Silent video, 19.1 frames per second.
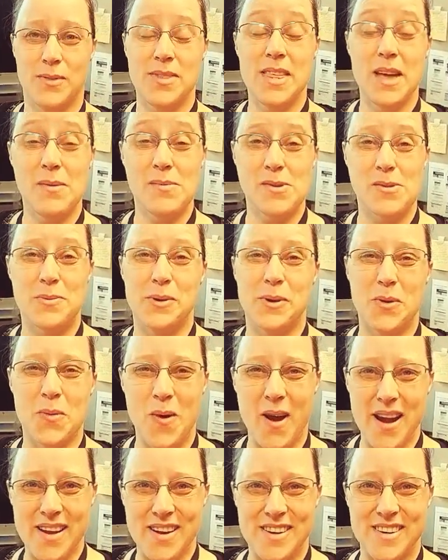what that will
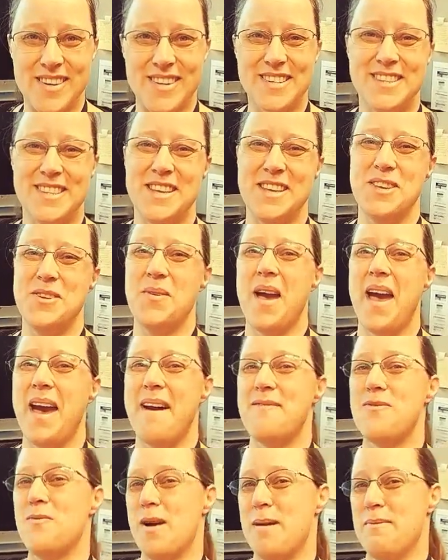require is that you
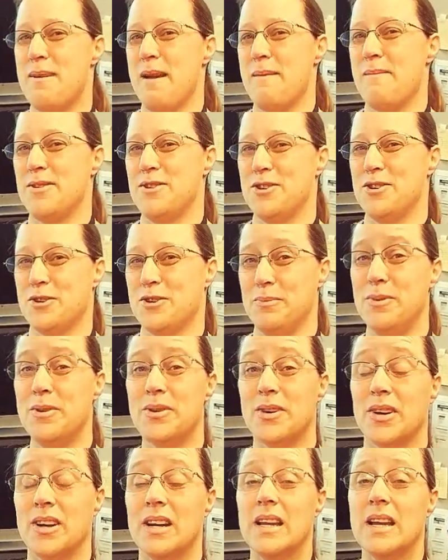have a webcam on your
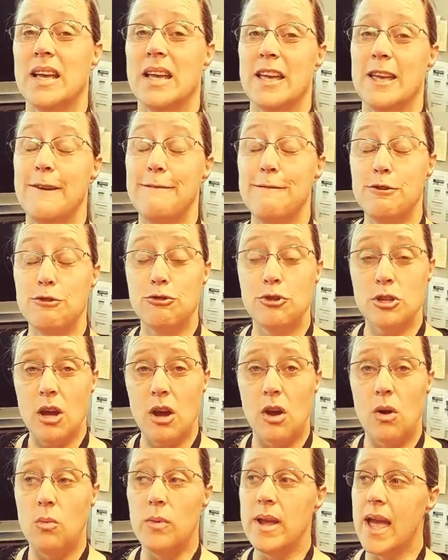computer. If you
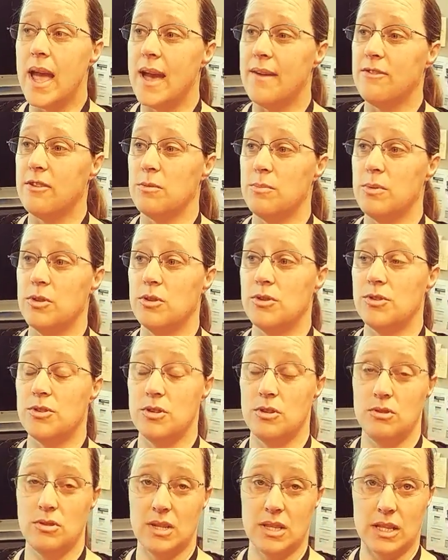don't, we have computers
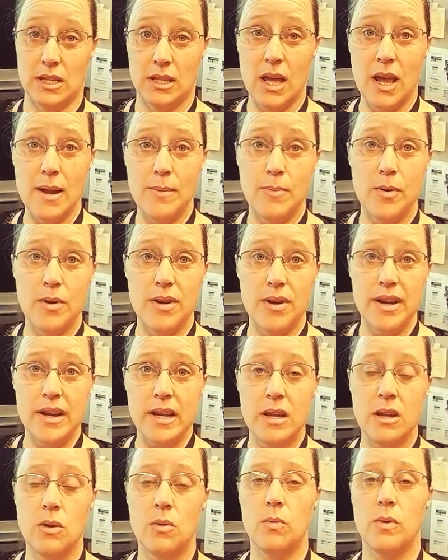to use at the
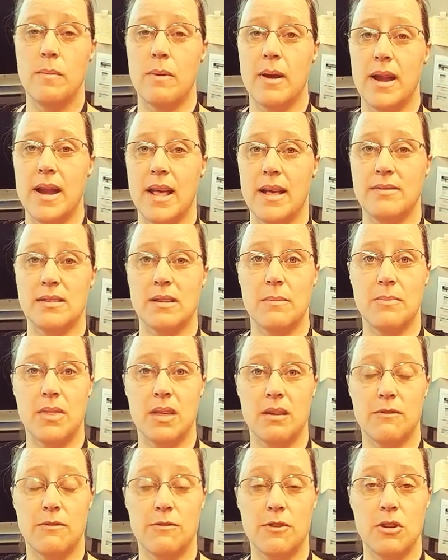library. We might have
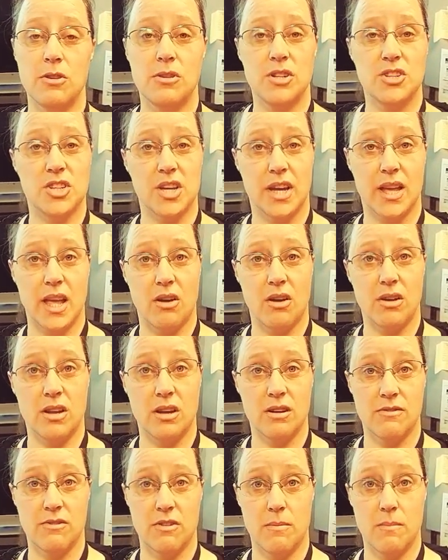something for you to check out
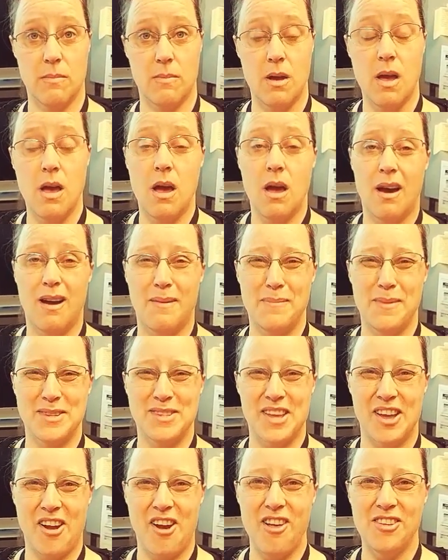here from the
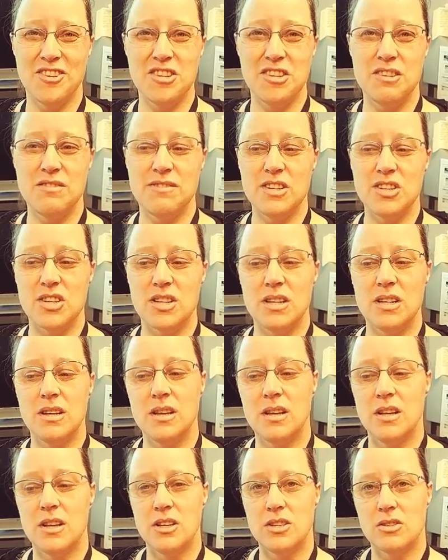psychology division.
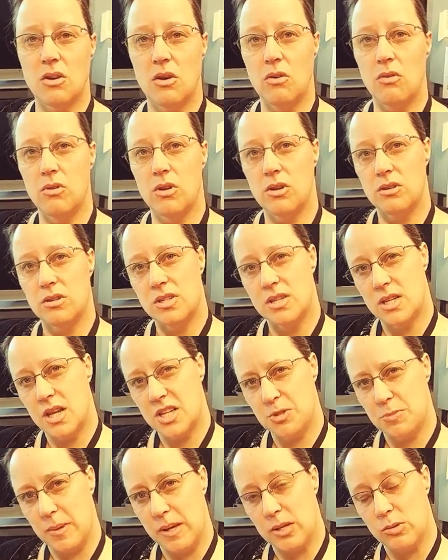So
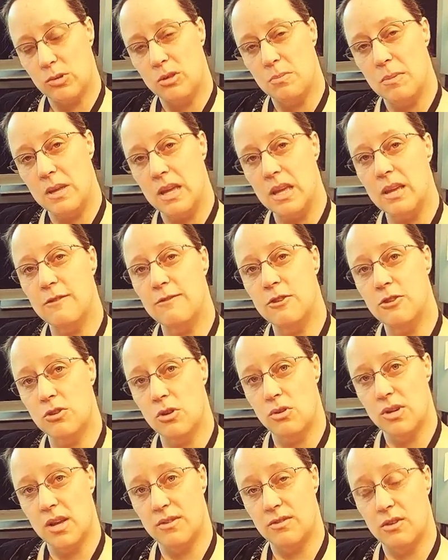touch base with me if you
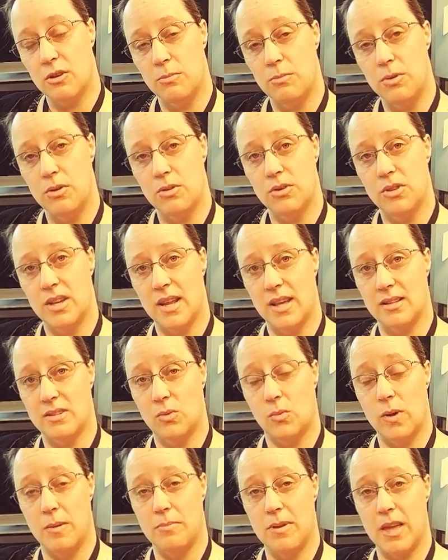don't have a computer that has
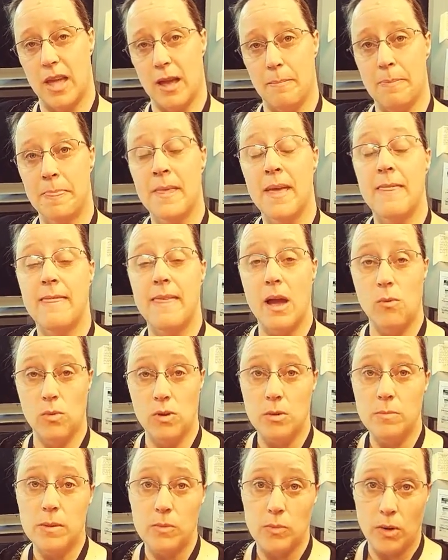a webcam. That
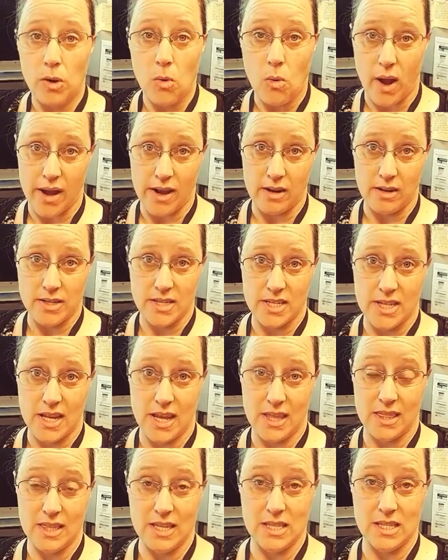will be required to
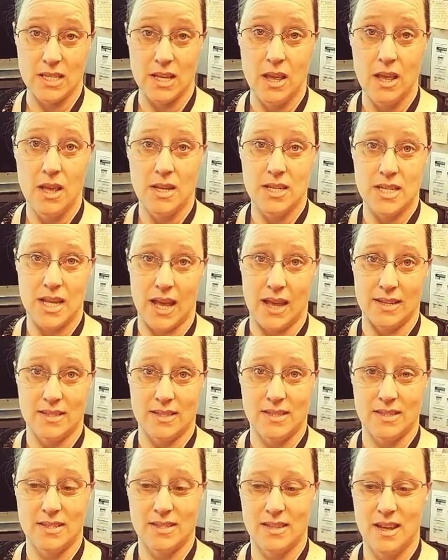take these
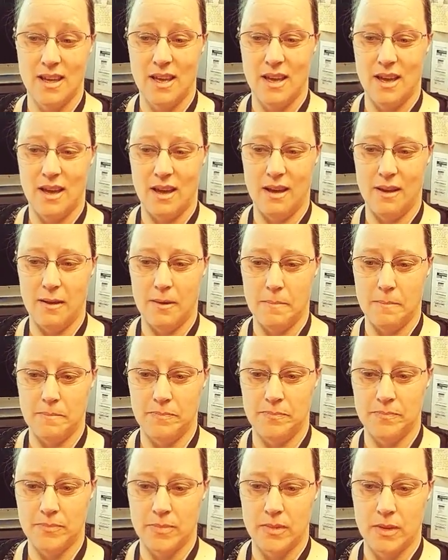tests.
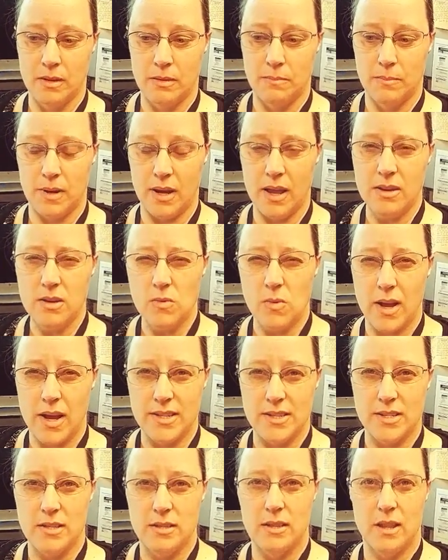But
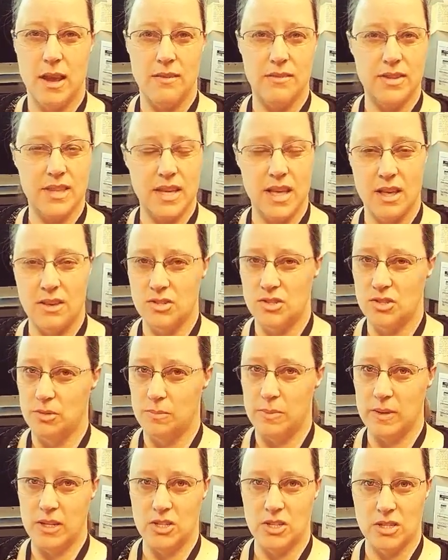otherwise, everything else
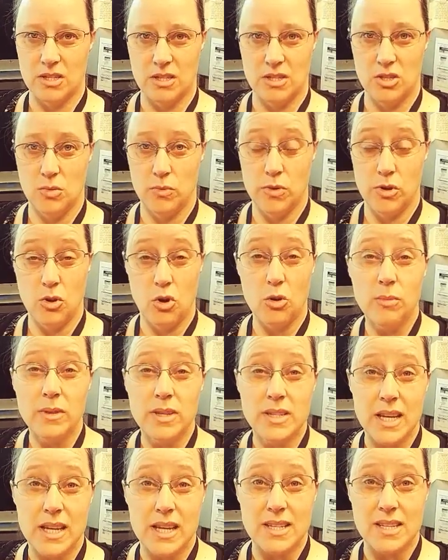should be just as you would
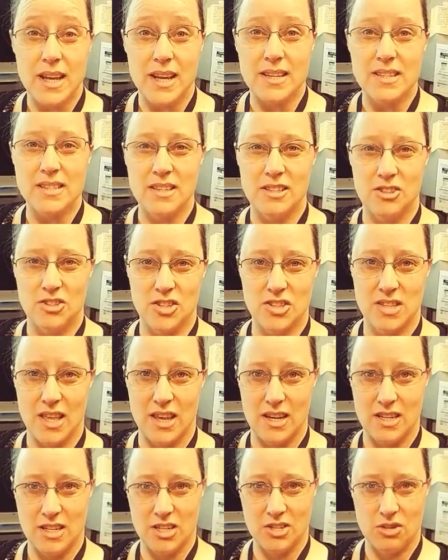normally take a test. There's just
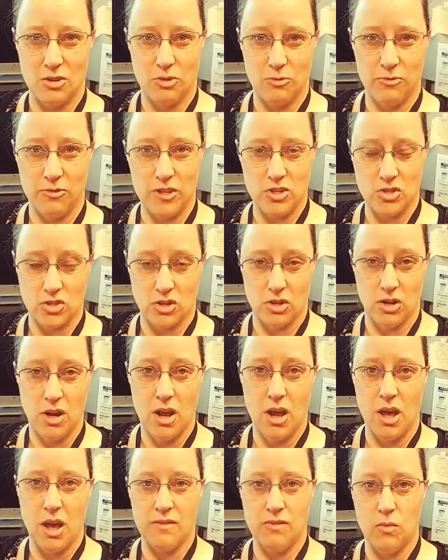that additional feature
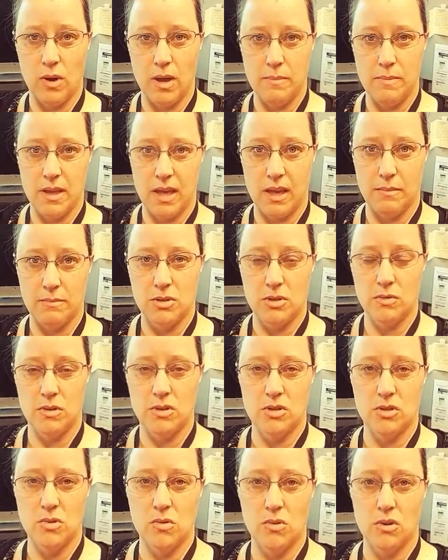of a webcam to
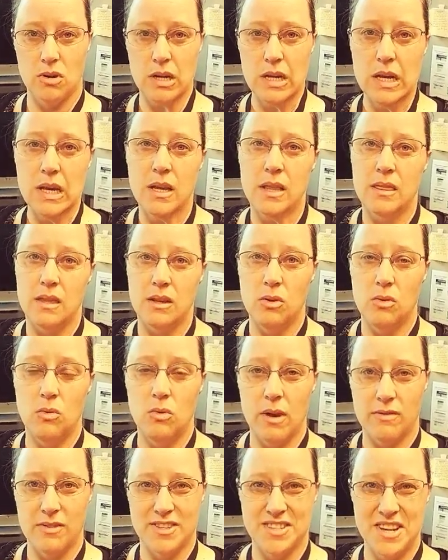ensure that
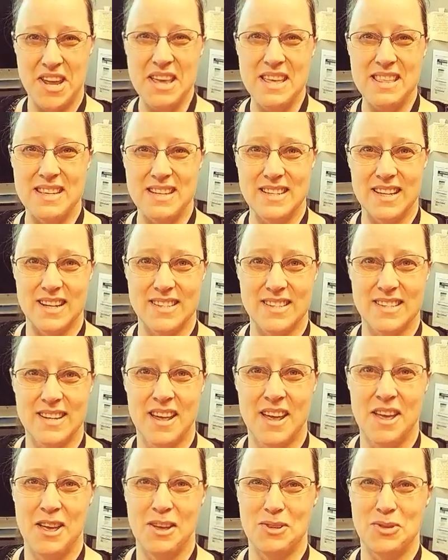whoever's taking the test
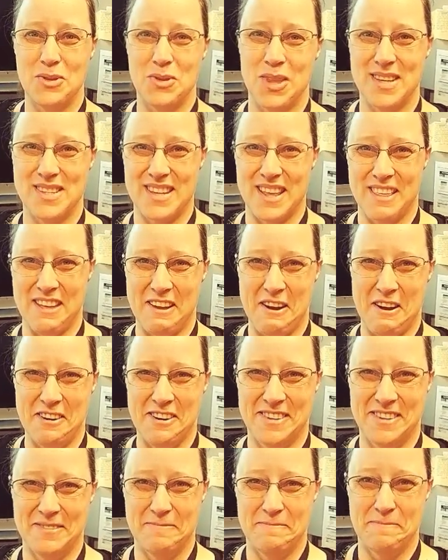is who they say they
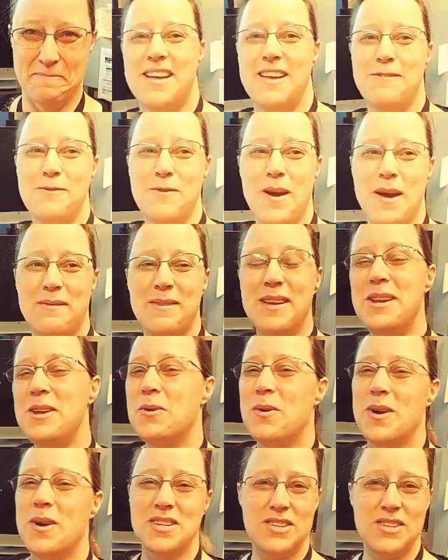are. If you have
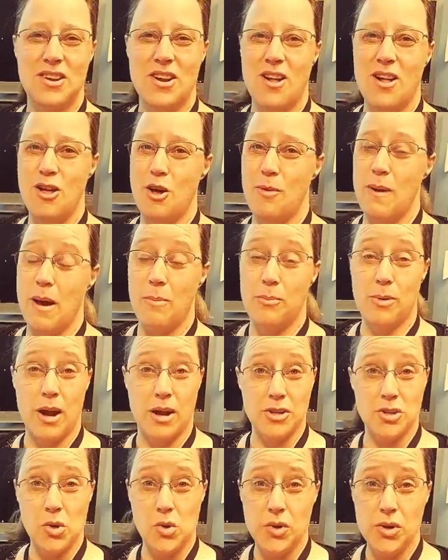any questions at all about
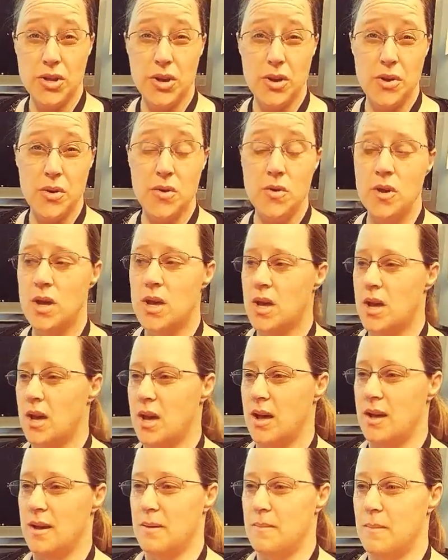Proctorio,
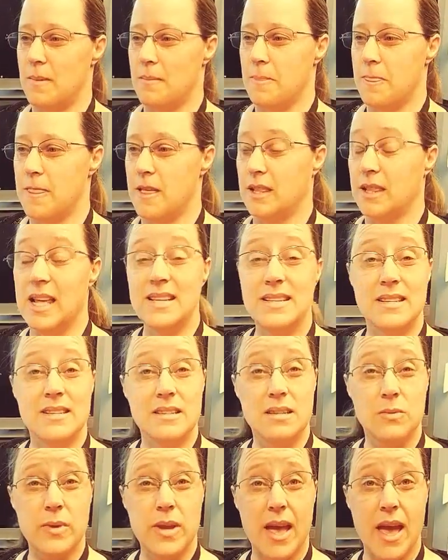the
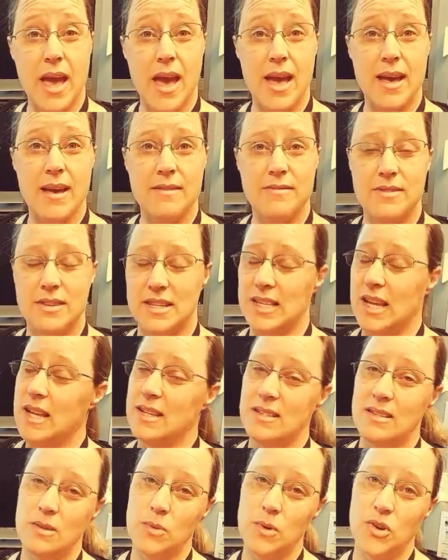lessons that we have, the
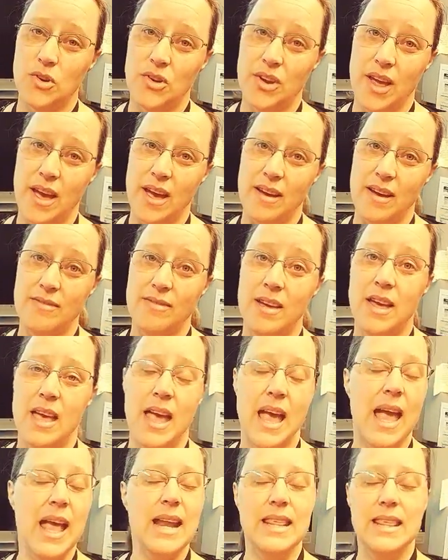tests that we're going to have,
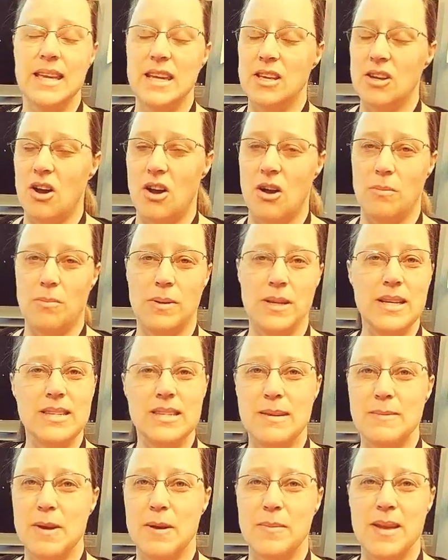anything at all,
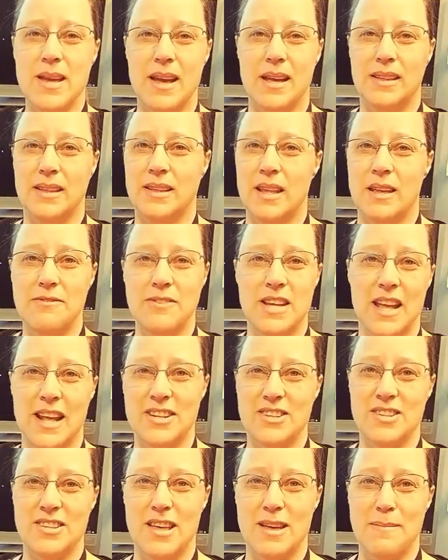please email me. I'd love to
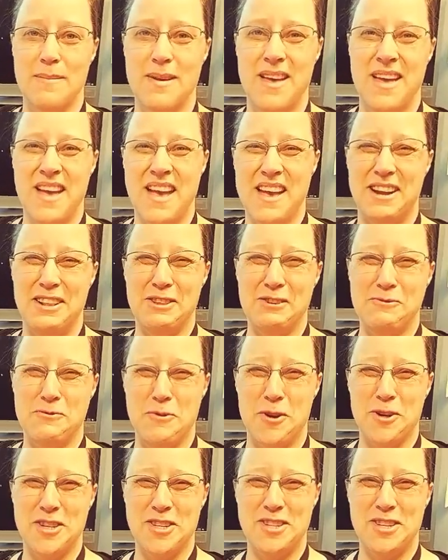answer them, and I look
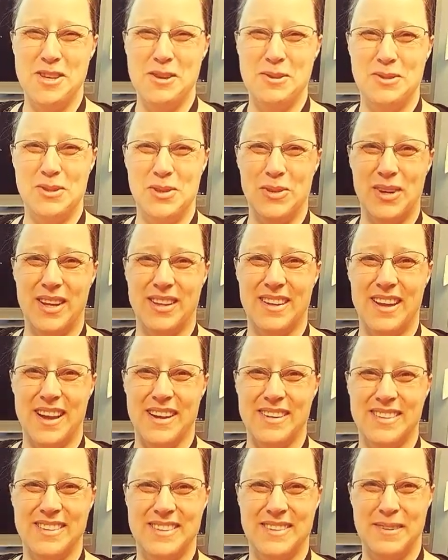forward to seeing you soon
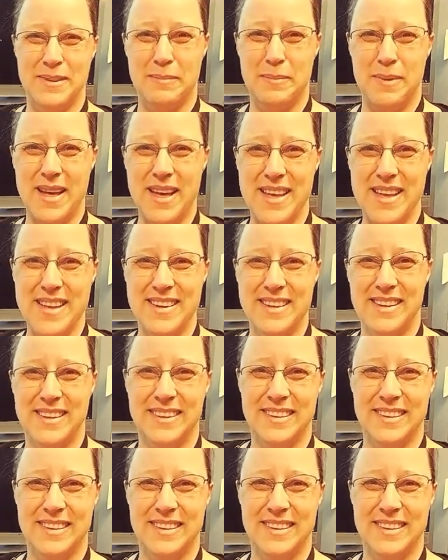online. Bye!